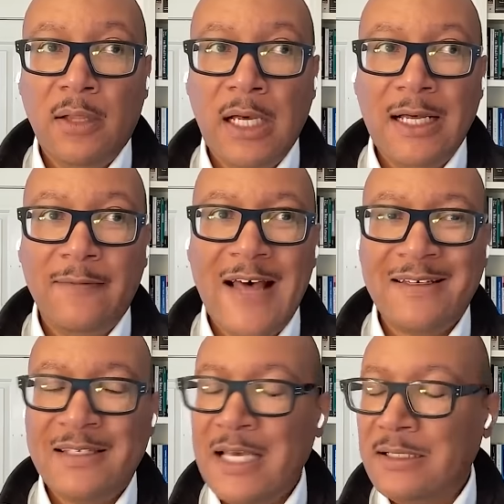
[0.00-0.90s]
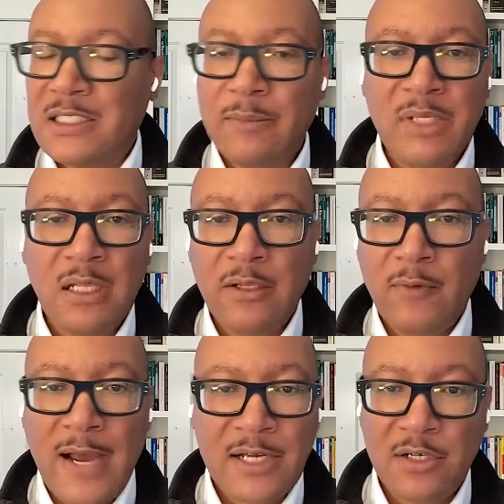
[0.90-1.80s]
Uh, that tends to be the, the
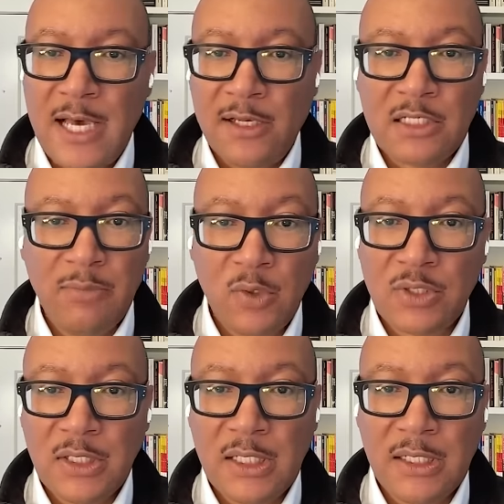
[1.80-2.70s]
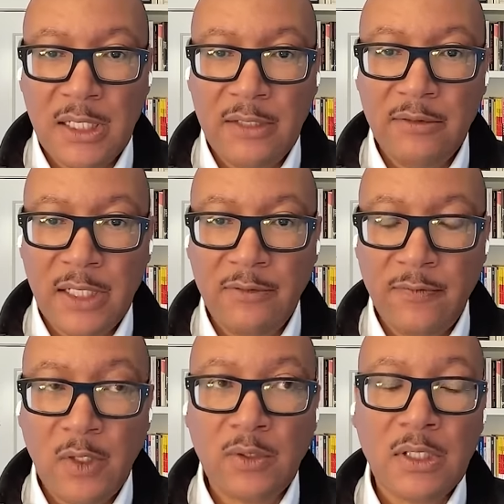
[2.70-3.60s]
rationale that's mostly in,
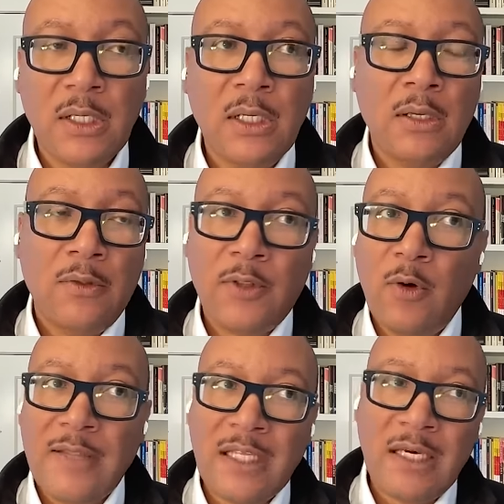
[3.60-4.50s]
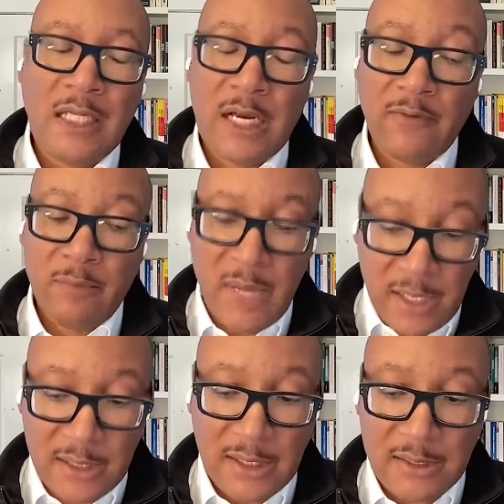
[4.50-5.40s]
invoked. Though I think a lot of
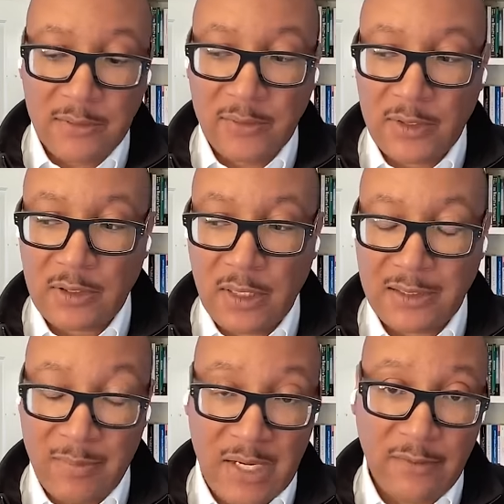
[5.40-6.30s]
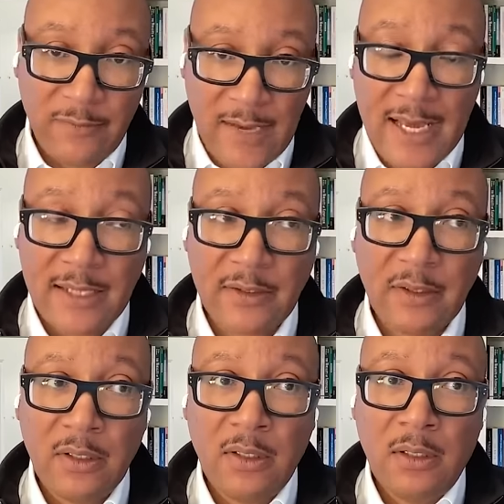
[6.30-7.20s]
Americans, as a, as a matter of fact,
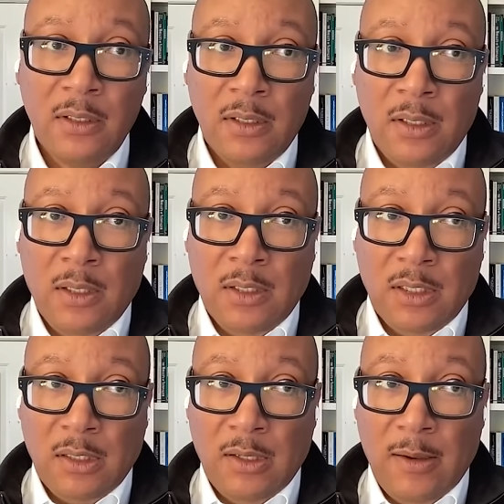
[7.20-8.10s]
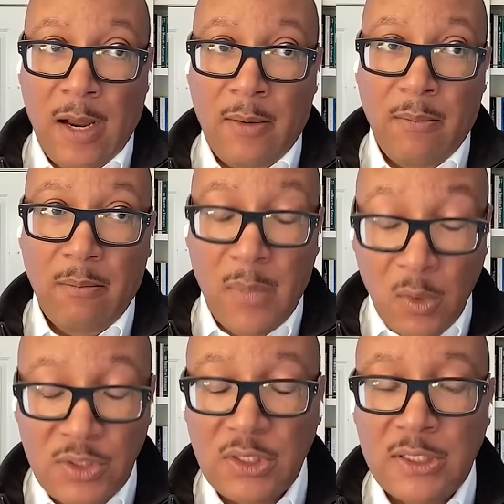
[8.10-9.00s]
are
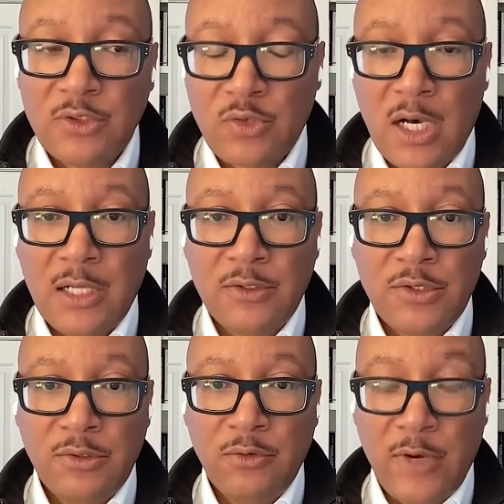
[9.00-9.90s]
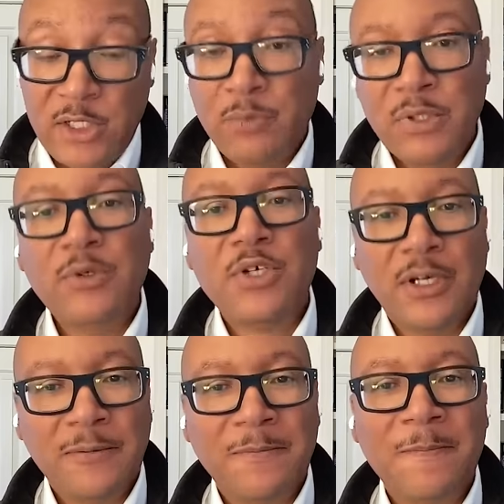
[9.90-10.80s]
mostly drawn to
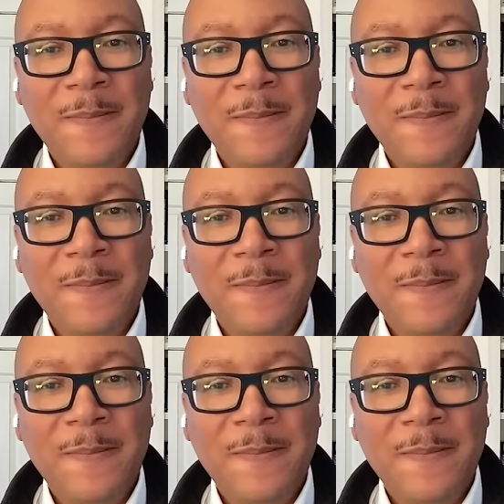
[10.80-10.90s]
retribution.